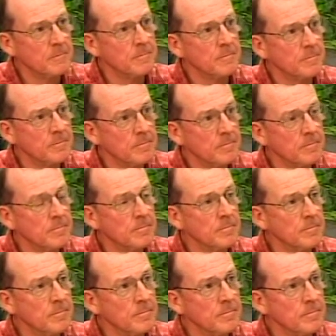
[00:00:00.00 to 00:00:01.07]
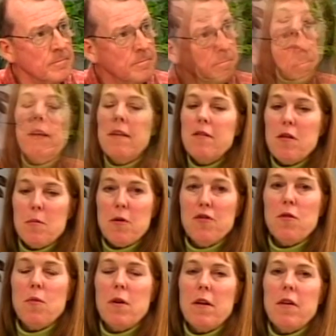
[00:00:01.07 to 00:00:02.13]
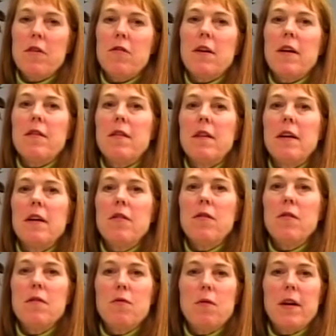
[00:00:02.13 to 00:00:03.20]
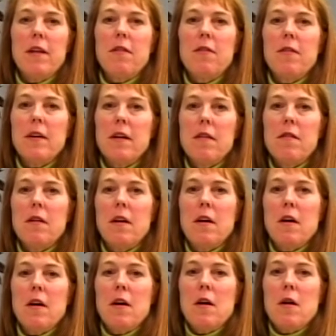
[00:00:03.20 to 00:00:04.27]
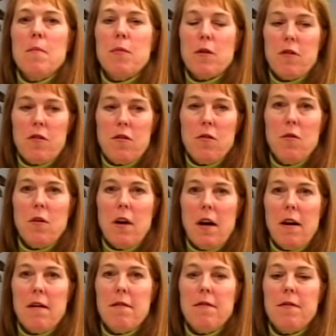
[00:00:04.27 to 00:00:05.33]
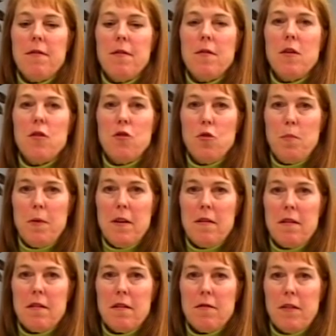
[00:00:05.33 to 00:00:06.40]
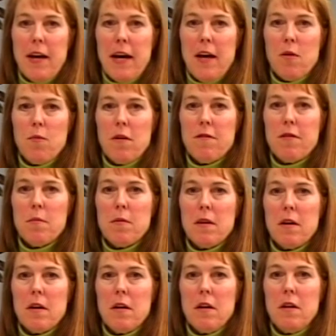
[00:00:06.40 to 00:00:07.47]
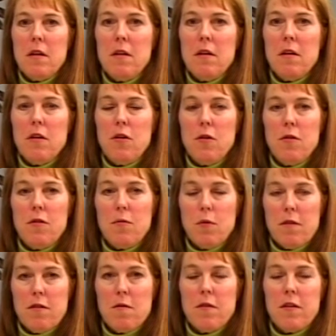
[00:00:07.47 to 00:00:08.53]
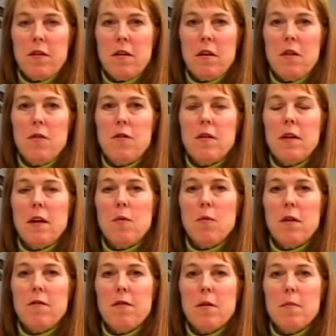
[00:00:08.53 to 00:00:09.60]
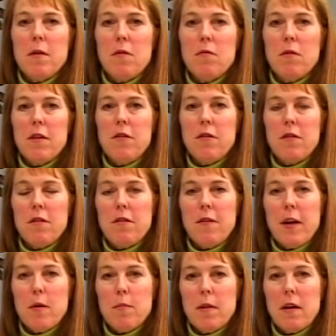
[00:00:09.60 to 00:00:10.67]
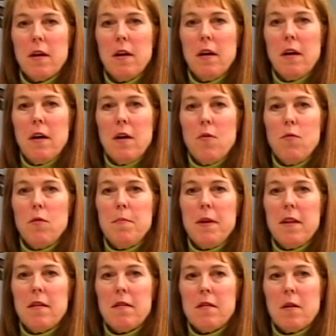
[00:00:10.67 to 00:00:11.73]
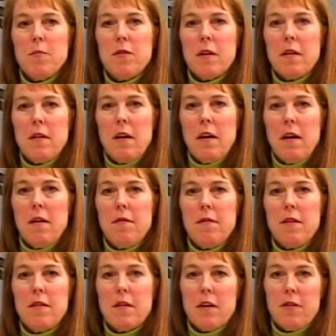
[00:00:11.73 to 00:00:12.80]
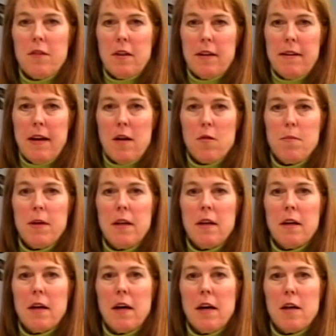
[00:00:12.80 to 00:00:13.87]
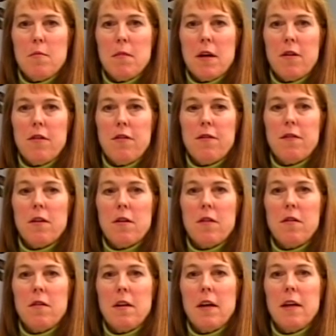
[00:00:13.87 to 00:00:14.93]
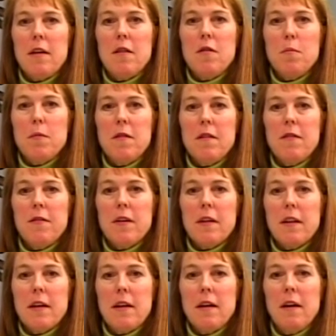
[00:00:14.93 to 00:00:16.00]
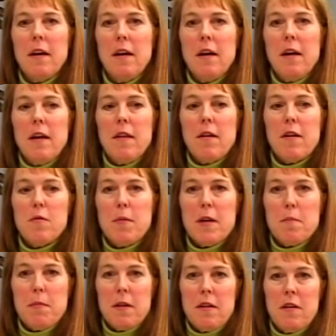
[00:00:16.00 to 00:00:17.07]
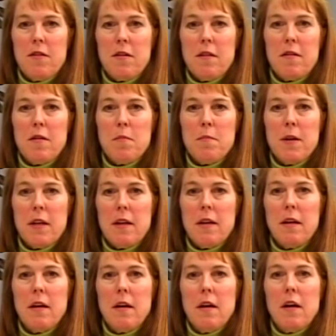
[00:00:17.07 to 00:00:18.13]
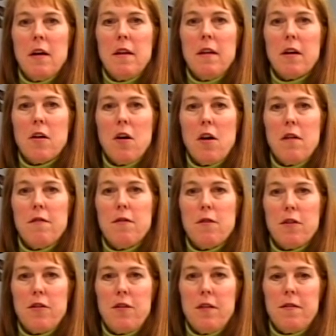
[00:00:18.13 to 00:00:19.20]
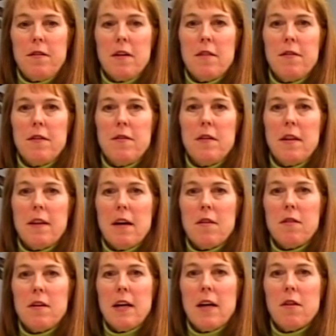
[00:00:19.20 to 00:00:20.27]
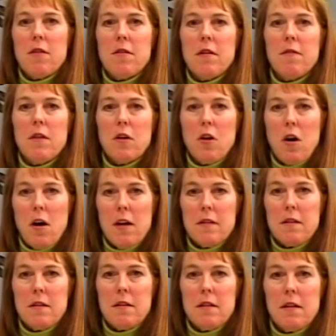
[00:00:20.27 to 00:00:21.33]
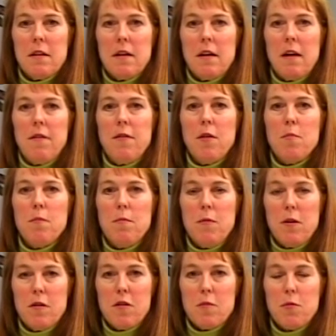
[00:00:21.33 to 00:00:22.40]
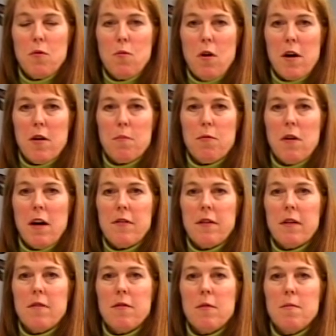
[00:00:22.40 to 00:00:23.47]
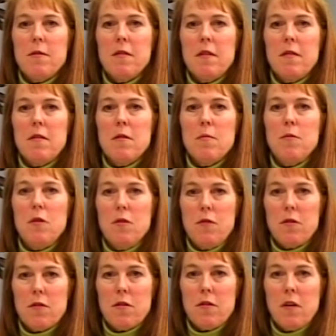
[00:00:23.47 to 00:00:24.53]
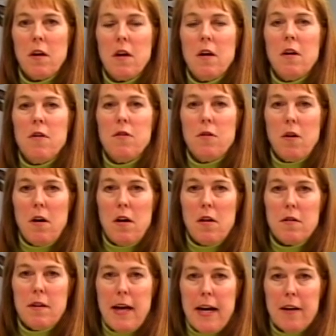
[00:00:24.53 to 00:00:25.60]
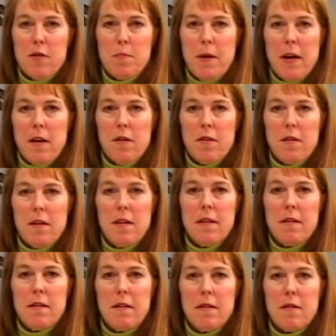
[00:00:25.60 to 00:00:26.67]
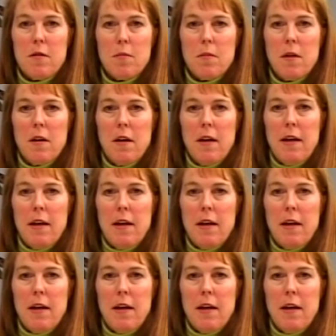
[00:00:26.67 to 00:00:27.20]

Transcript: So the issue of not of commercial water extraction, the issue of Waitsfield's pursuit of the two pieces of land, one from Virginia Houston and one from the Richards family, will be the subject of discussion at town meeting on March 1st. And specifically, there has been a petition submitted that called for shifting $50,000 of the cost of the municipal water project from system users to all taxpayers in the system.